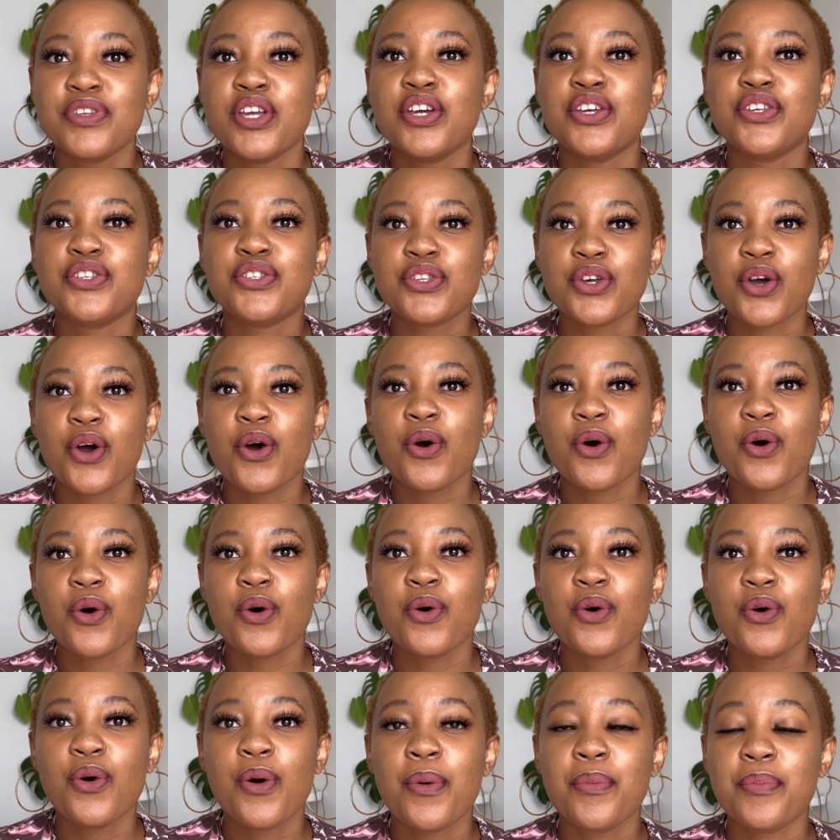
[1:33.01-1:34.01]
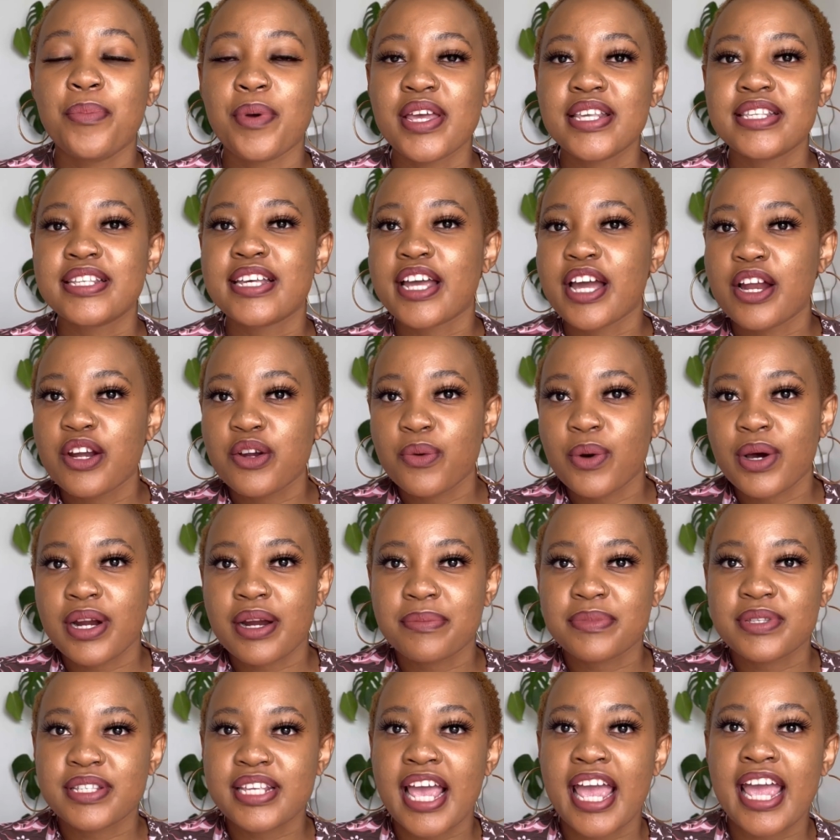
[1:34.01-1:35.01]
So basically what I'm
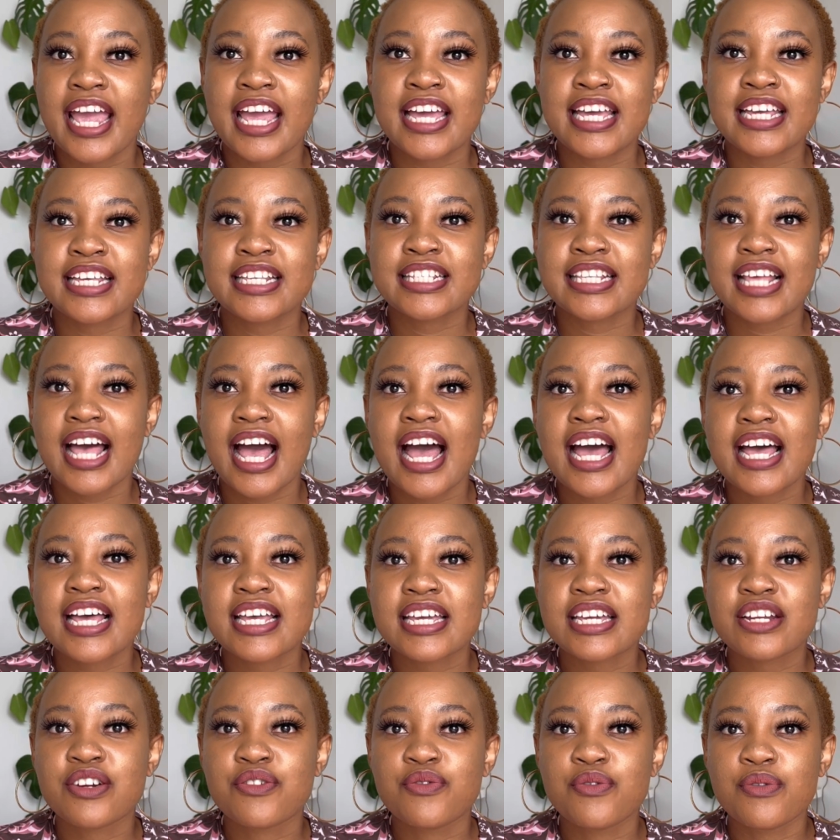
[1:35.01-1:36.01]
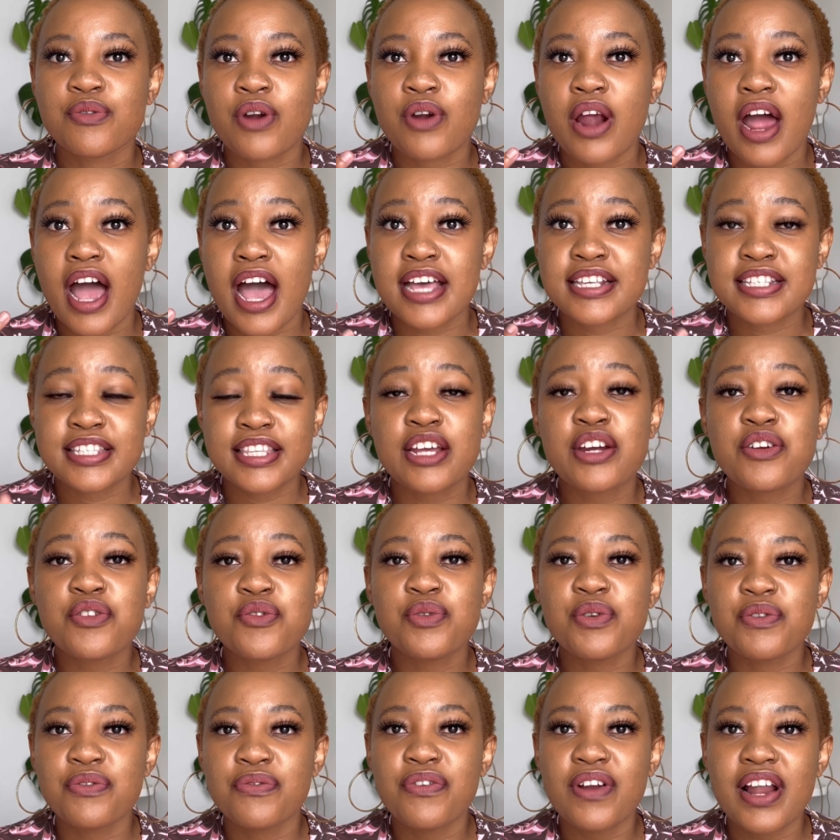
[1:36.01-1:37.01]
saying is I started
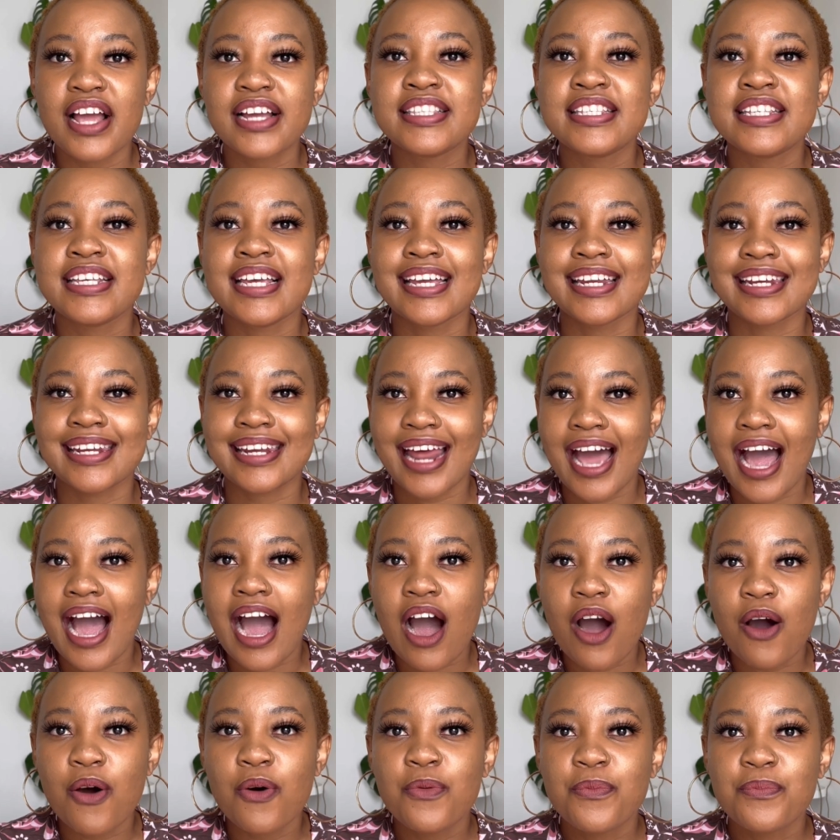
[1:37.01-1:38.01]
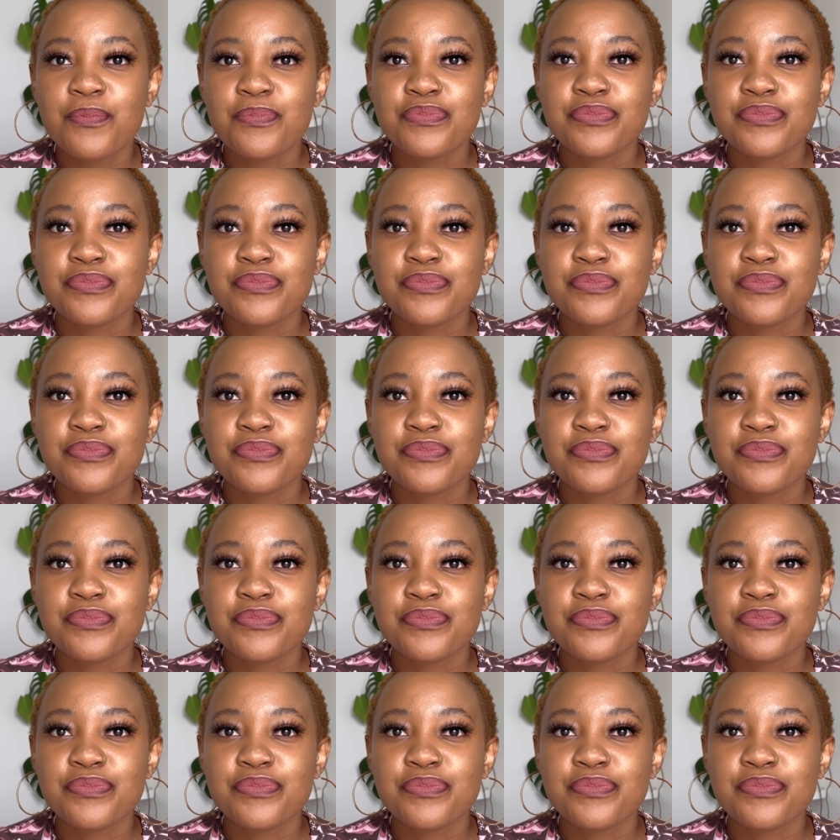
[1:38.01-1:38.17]
reflecting now